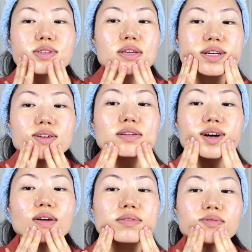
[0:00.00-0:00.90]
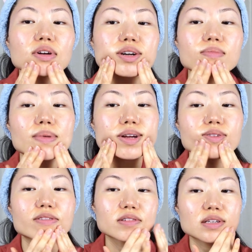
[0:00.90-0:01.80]
skin, I would
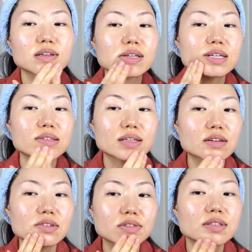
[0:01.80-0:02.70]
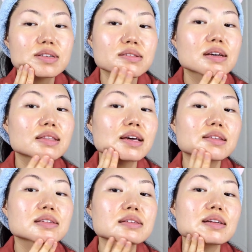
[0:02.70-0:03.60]
recommend using a cleansing oil
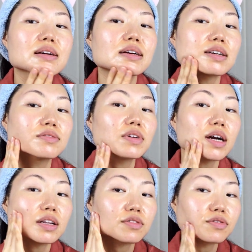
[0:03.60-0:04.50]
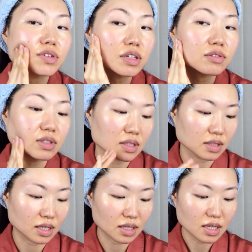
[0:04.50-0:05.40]
that doesn't have added fragrance in
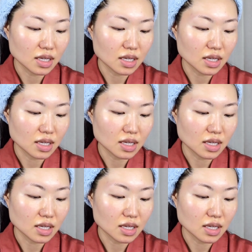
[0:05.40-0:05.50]
it.